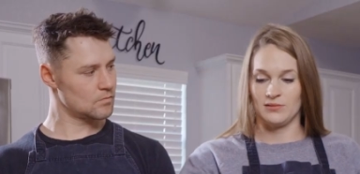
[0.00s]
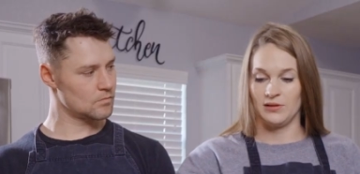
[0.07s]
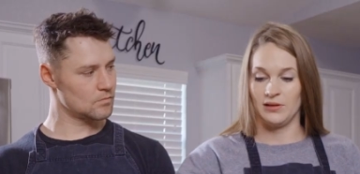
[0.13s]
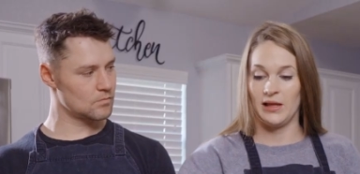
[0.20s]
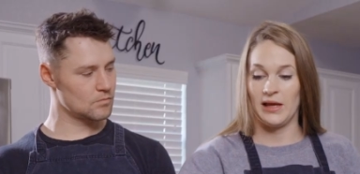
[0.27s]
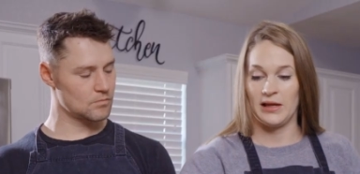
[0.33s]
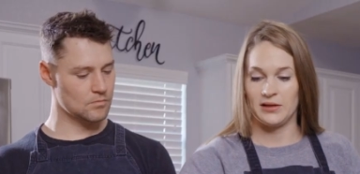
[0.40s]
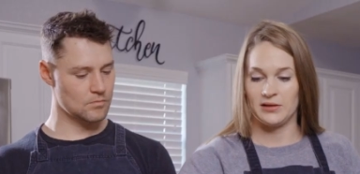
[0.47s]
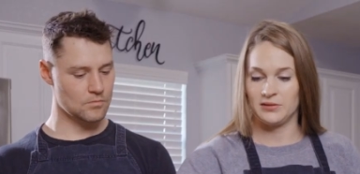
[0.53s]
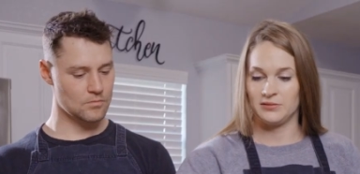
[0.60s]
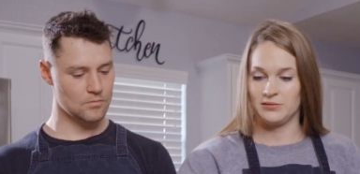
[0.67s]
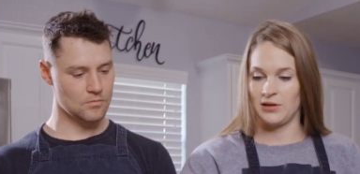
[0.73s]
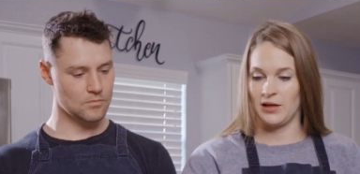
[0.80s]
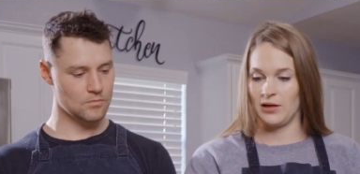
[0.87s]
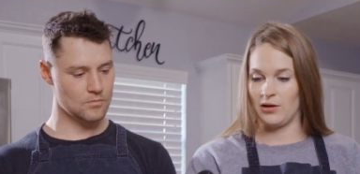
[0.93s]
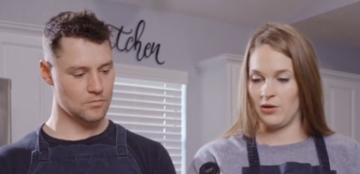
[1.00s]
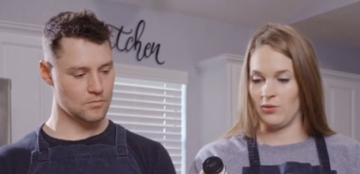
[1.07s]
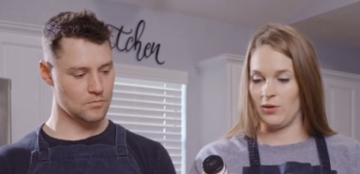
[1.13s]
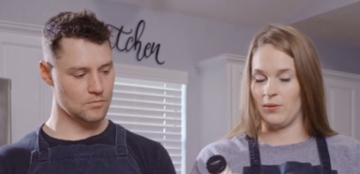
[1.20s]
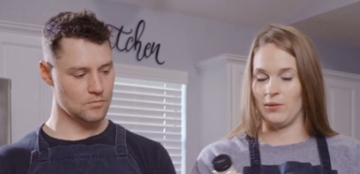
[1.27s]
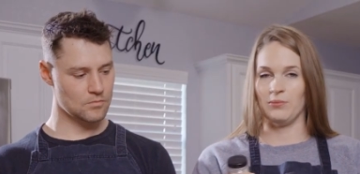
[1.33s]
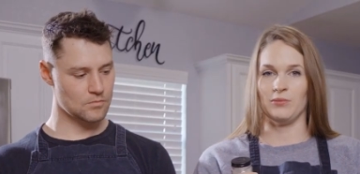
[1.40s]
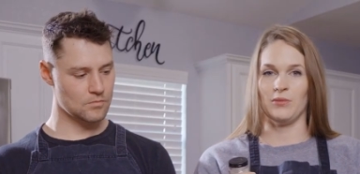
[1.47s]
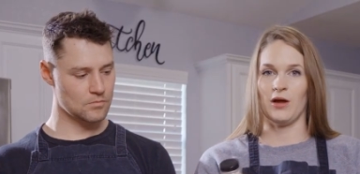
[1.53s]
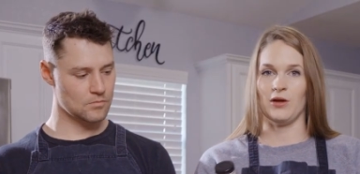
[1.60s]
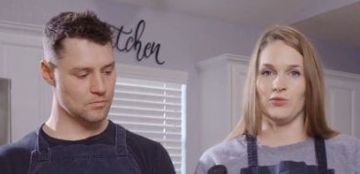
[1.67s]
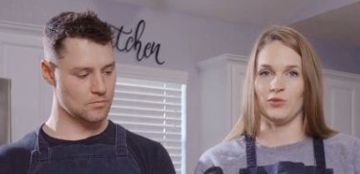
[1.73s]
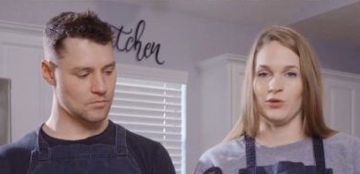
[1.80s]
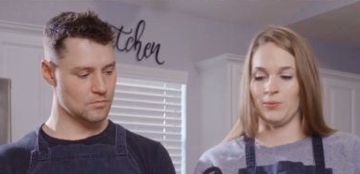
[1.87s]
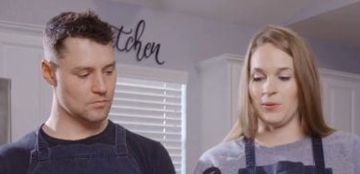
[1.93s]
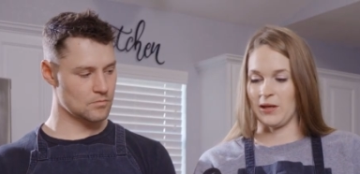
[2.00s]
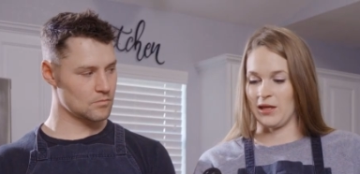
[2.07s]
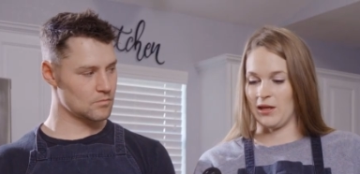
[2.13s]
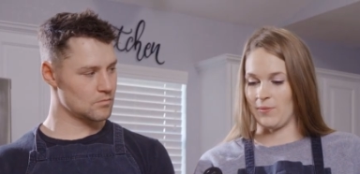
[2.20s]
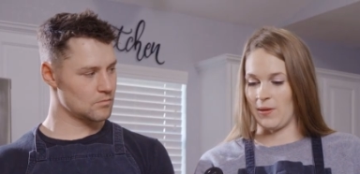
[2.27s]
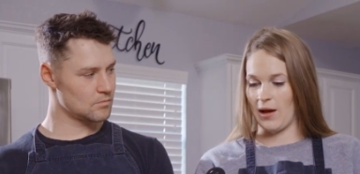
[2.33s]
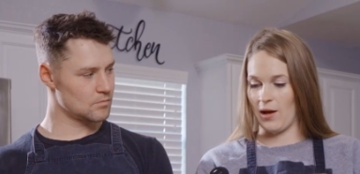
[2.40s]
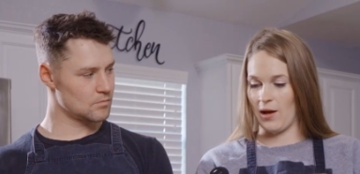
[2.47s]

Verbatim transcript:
Speaker 1: like. I'm not real picky about